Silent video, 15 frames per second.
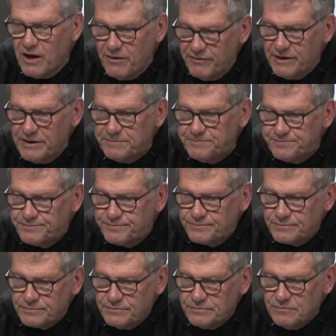of it,
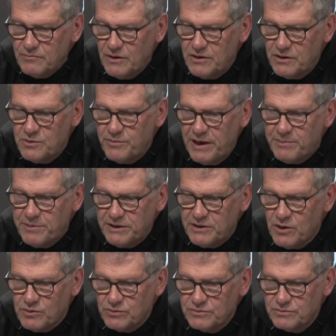you maybe
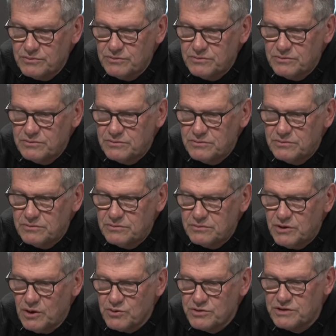don't
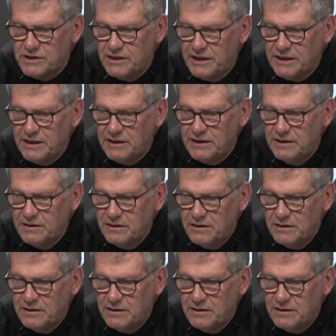see